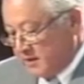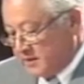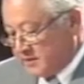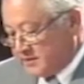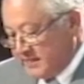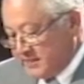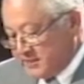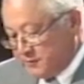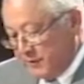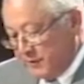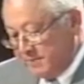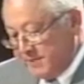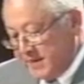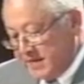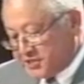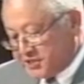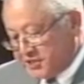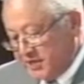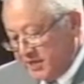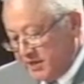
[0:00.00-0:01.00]
This will be
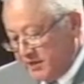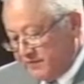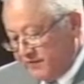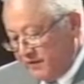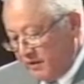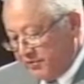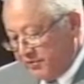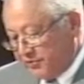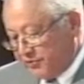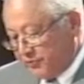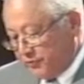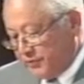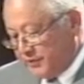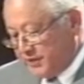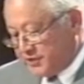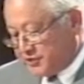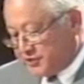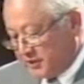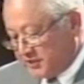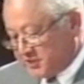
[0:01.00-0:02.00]
achieved through the
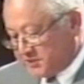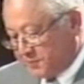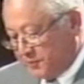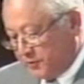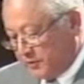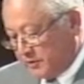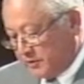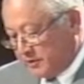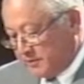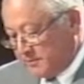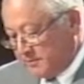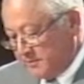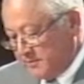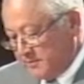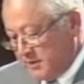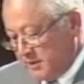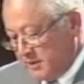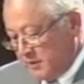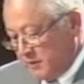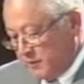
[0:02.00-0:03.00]
JUST program,
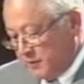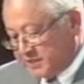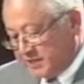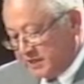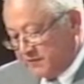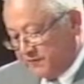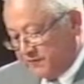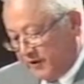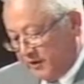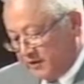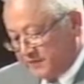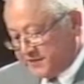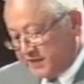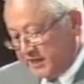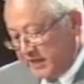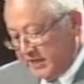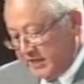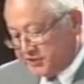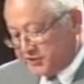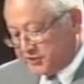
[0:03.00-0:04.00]
which involves
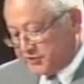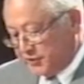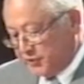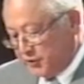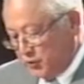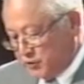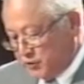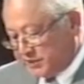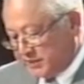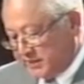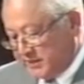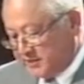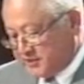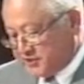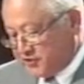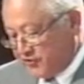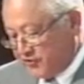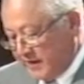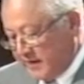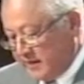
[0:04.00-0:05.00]
the institutional
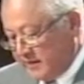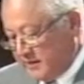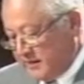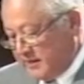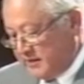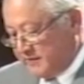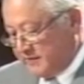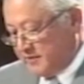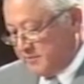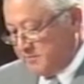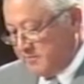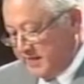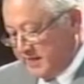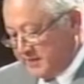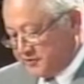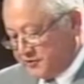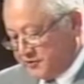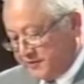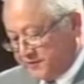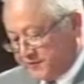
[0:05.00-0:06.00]
strengthening of the
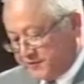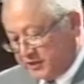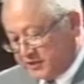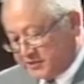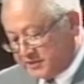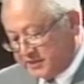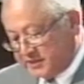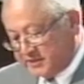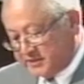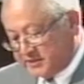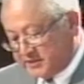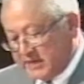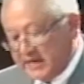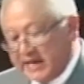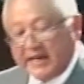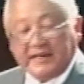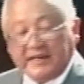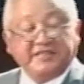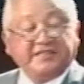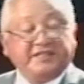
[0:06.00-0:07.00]
Ministry of Justice
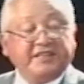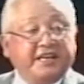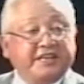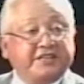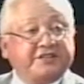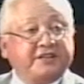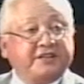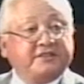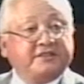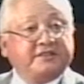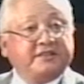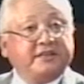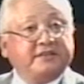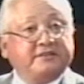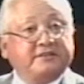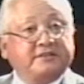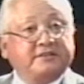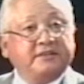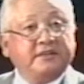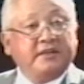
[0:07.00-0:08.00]
and its
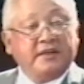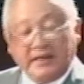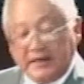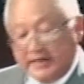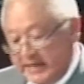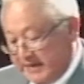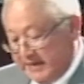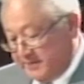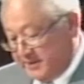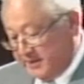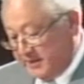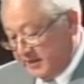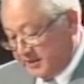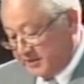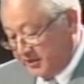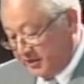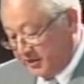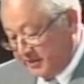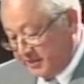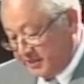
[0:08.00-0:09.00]
agencies, namely the
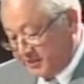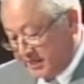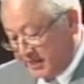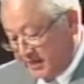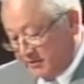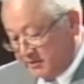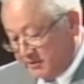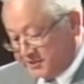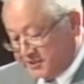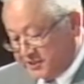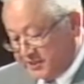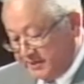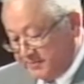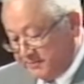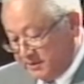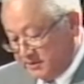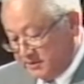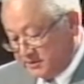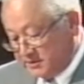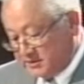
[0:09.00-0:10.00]
Attorney General's
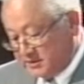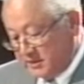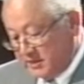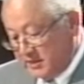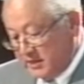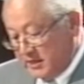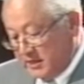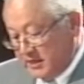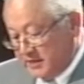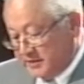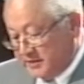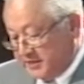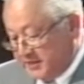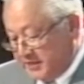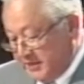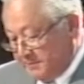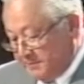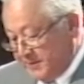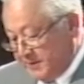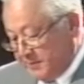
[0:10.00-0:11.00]
Chambers, the
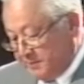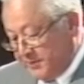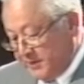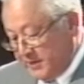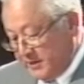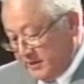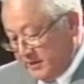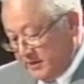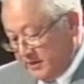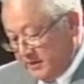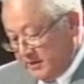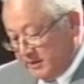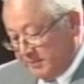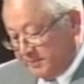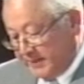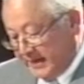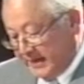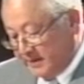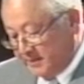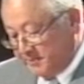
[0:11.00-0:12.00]
DPP, the
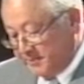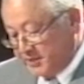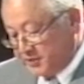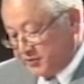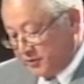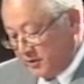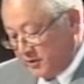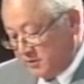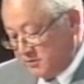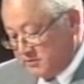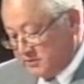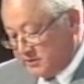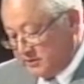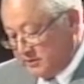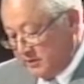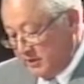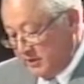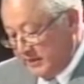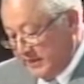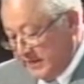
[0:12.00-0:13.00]
Parliamentary
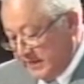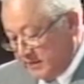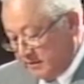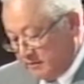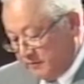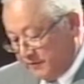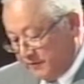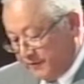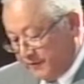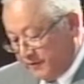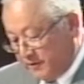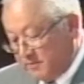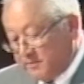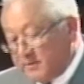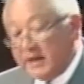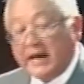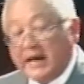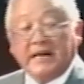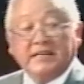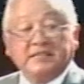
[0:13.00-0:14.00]
Council, legal reform,
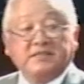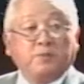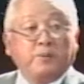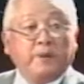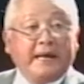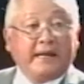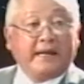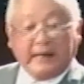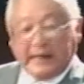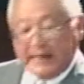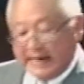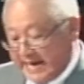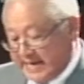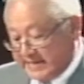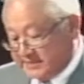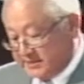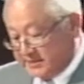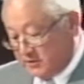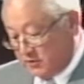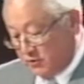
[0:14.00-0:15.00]
as well
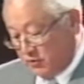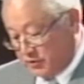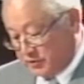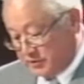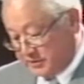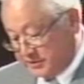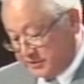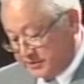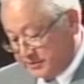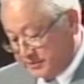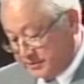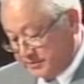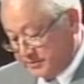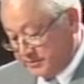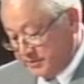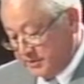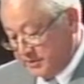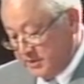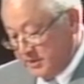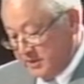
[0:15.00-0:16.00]
as the courts.
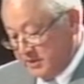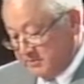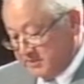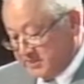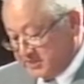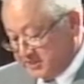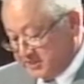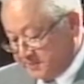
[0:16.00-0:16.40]
Mr.